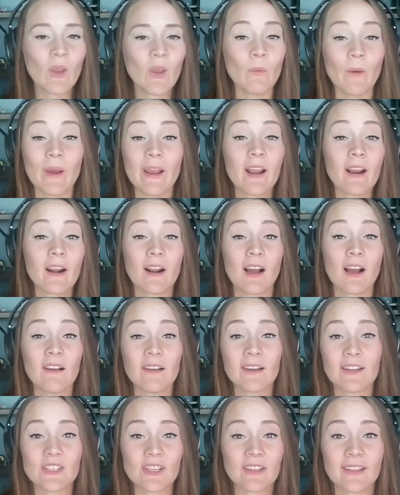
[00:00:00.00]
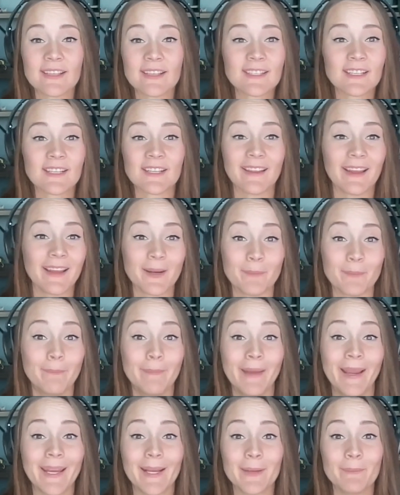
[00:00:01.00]
right out of college, unless they're like
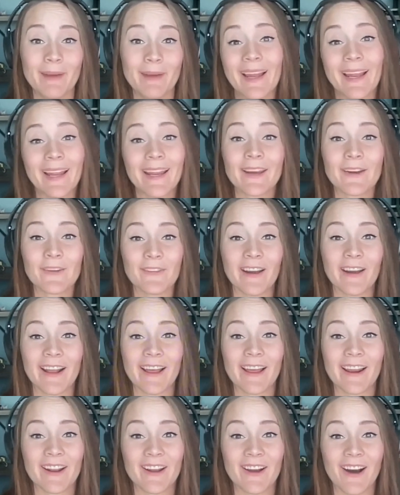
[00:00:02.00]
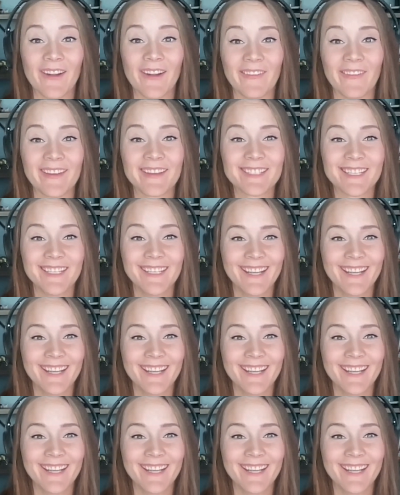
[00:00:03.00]
making bank right out of college.